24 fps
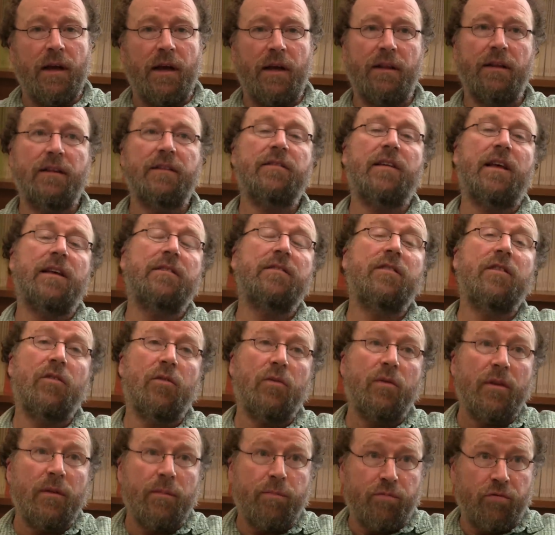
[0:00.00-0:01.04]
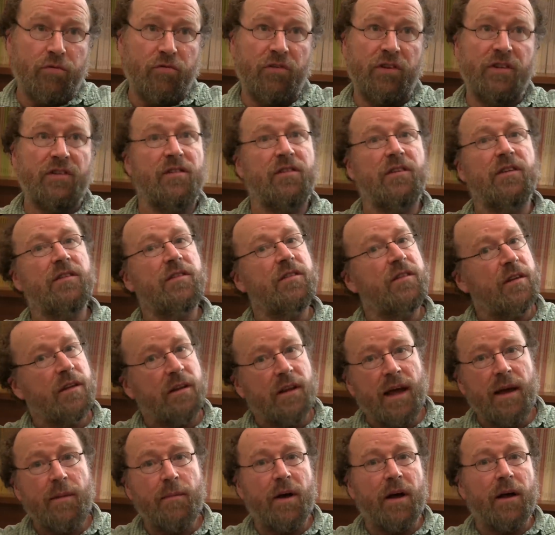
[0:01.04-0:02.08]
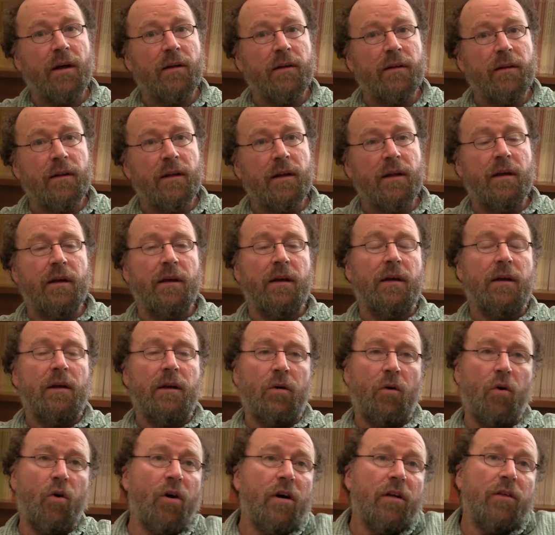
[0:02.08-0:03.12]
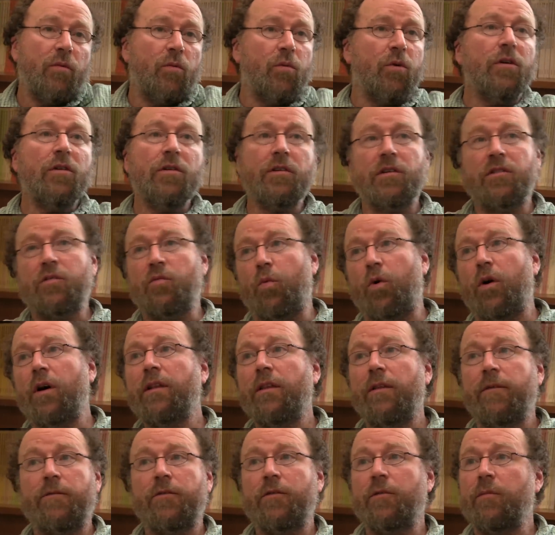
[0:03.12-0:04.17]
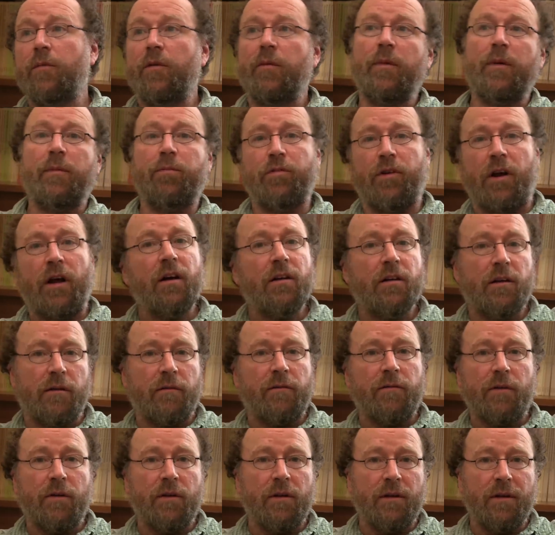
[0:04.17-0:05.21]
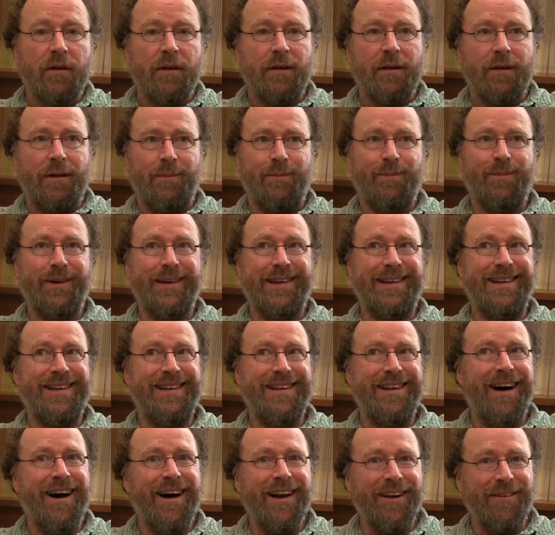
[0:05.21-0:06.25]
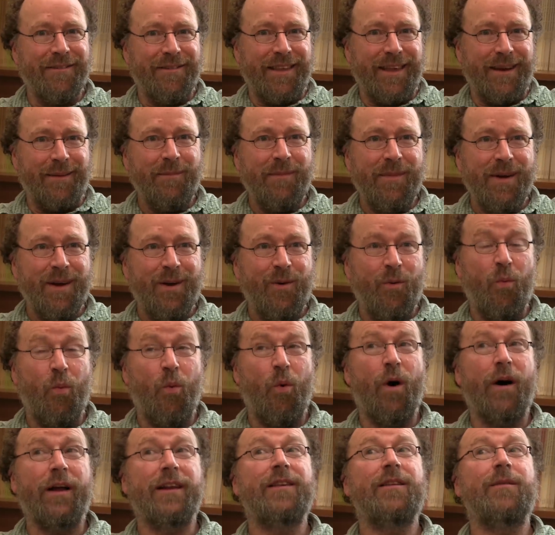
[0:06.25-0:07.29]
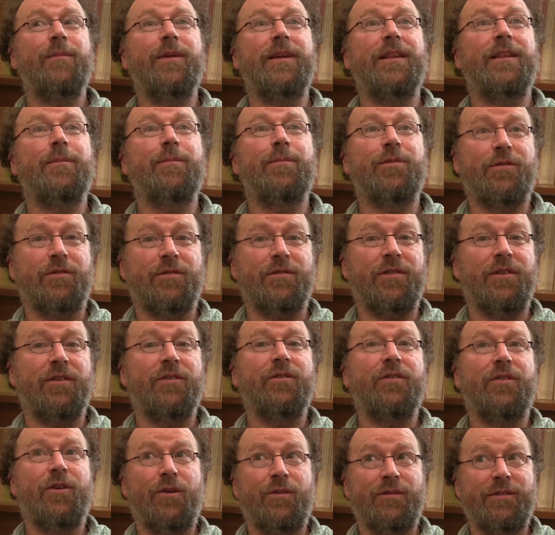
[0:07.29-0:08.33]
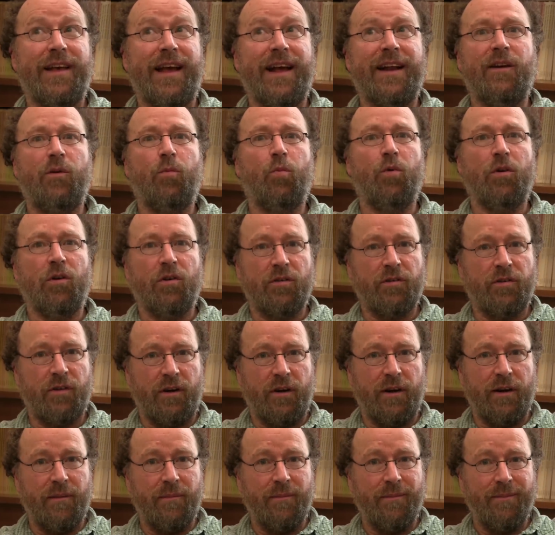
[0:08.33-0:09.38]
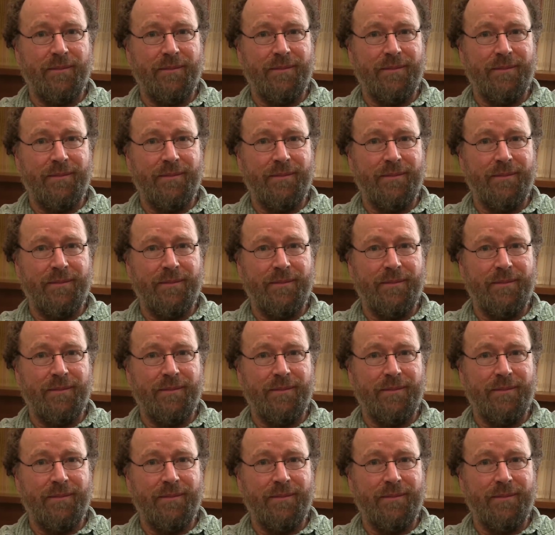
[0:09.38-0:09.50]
And this has to do with the prisoner's dilemma. All the workers want the firm to be productive, but none of them want to be the person who goes out and works hard.